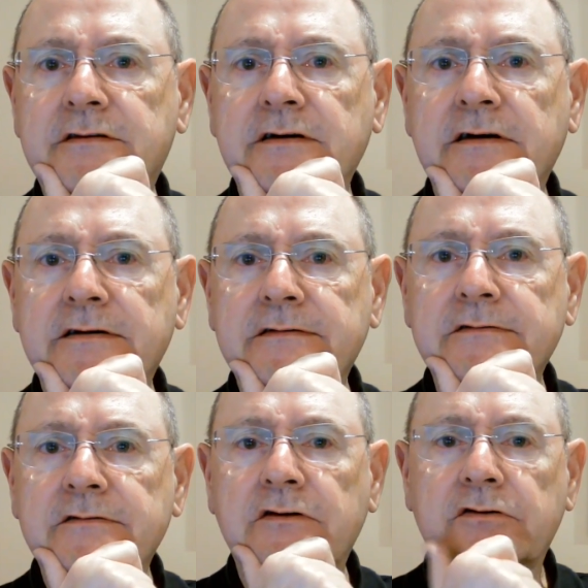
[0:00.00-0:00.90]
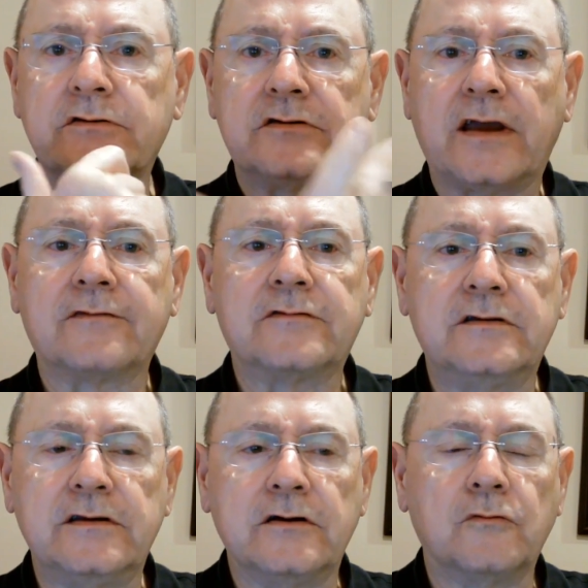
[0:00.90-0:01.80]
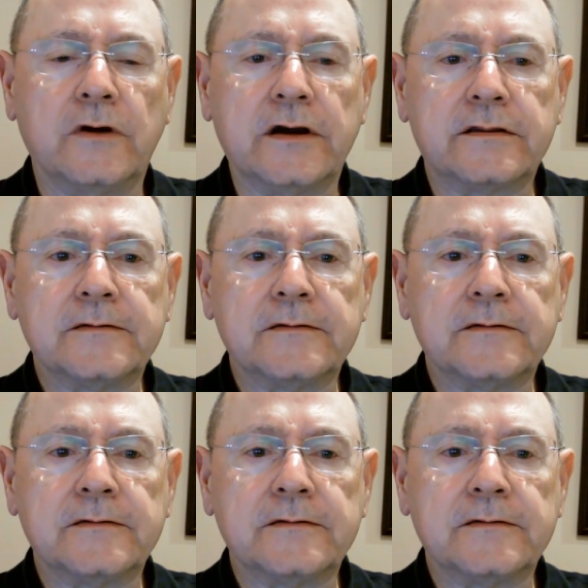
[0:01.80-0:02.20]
that you have to deal with,